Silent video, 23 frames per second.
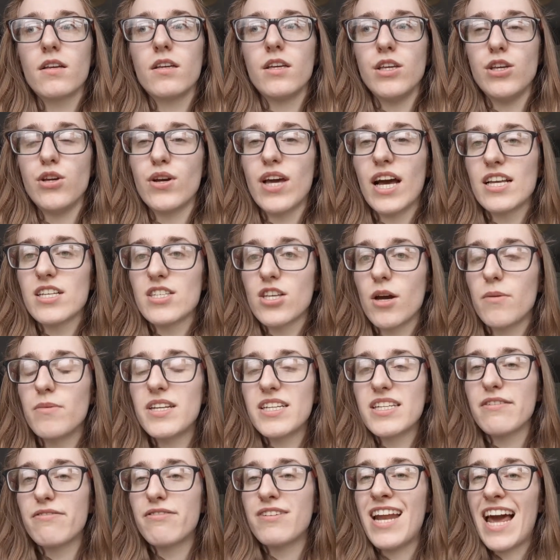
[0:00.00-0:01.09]
you get so many
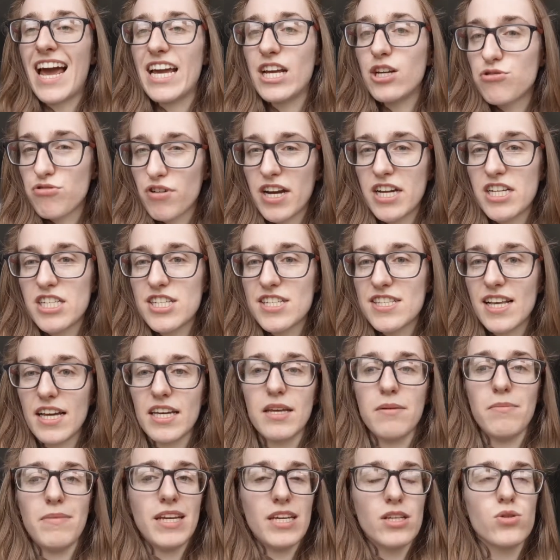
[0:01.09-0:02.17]
different age ranges that
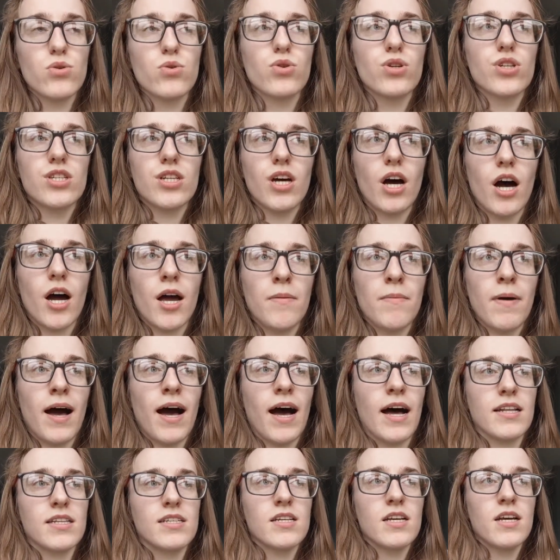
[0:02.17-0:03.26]
you meet all the time,
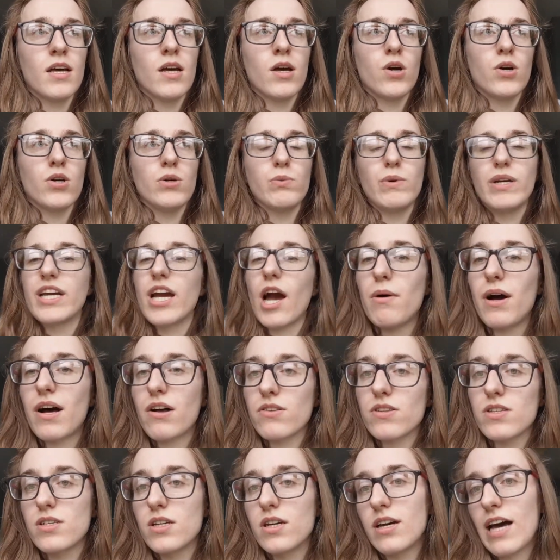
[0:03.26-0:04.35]
and we go
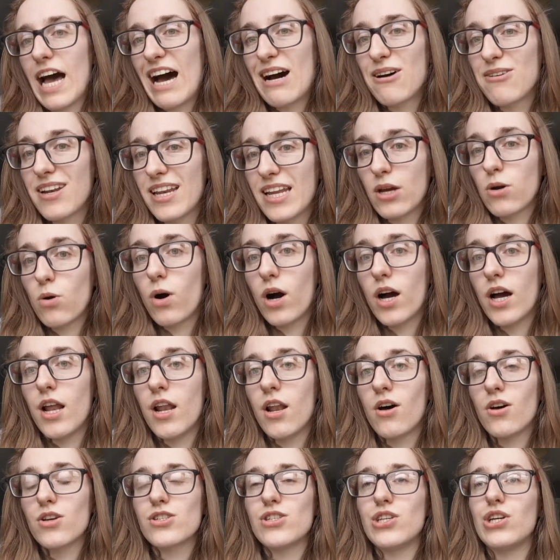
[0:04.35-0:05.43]
out to elderly quite a
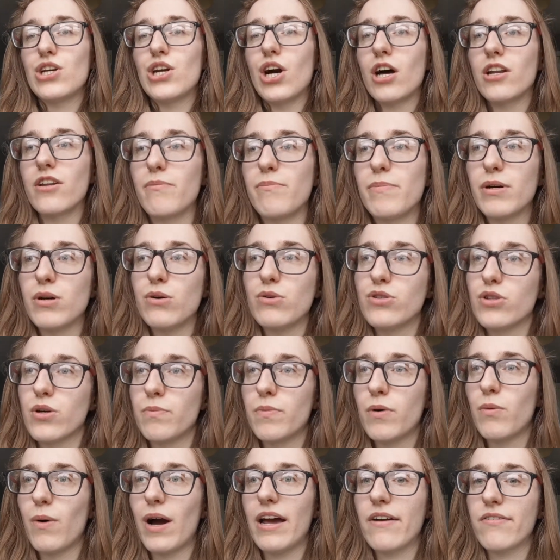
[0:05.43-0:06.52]
lot, so you kind of build up
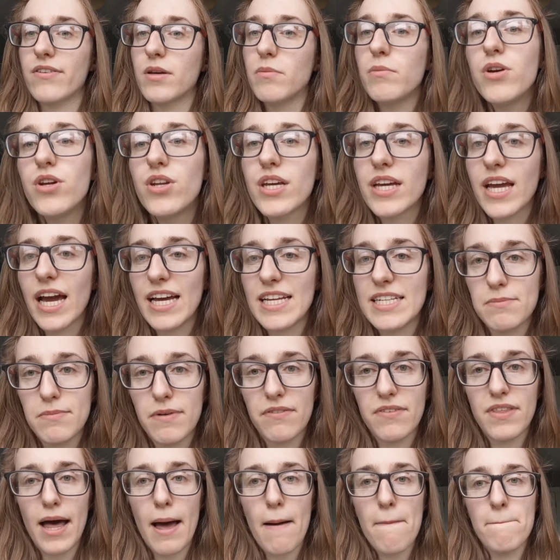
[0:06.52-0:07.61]
a way of communicating
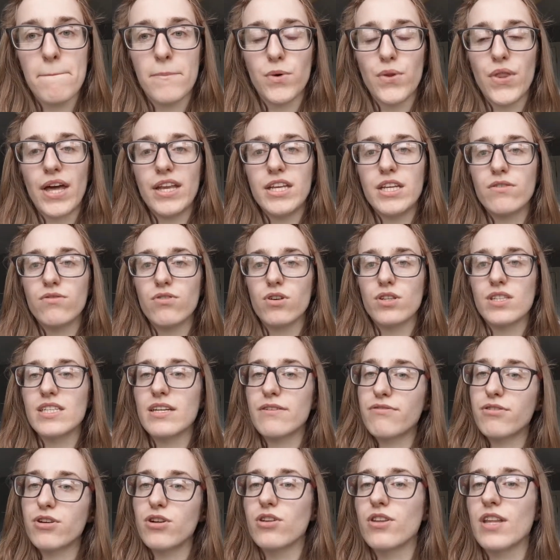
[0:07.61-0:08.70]
with them, but then you've got
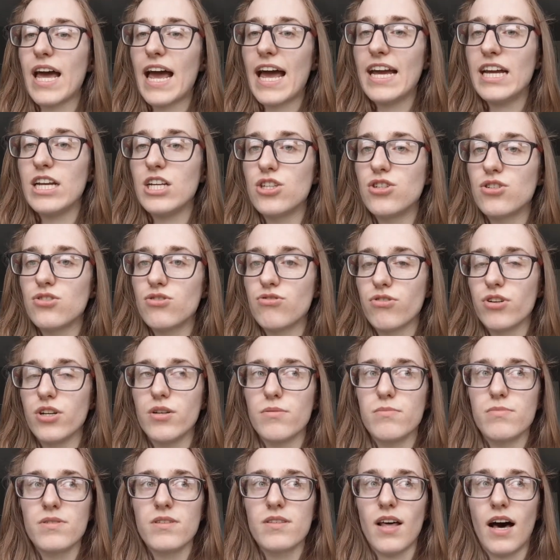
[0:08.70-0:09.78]
different other age
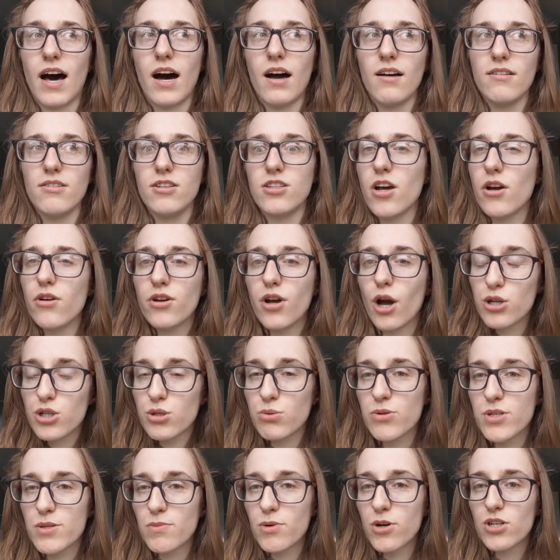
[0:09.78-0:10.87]
groups that you don't go
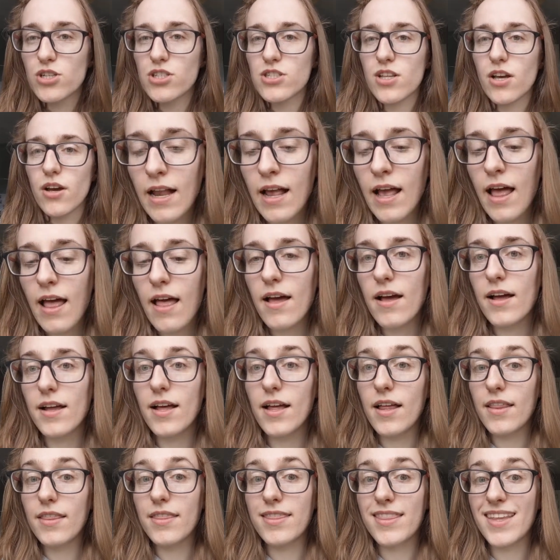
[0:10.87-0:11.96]
to as much.
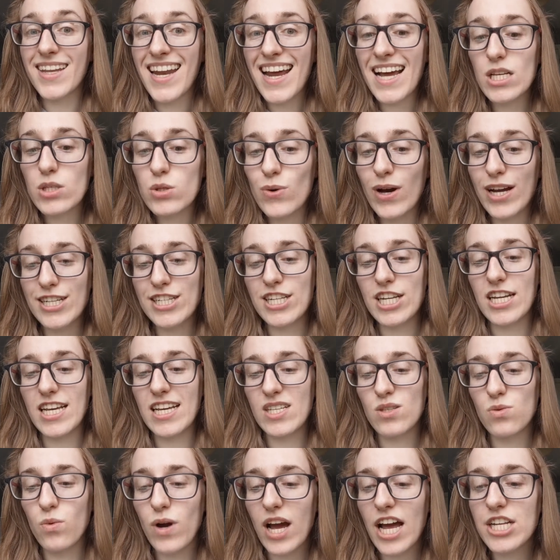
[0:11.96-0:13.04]
The next question
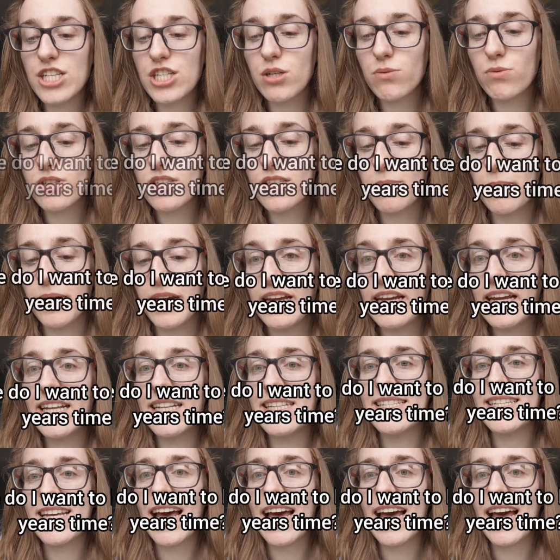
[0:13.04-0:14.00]
is, where do you want to be in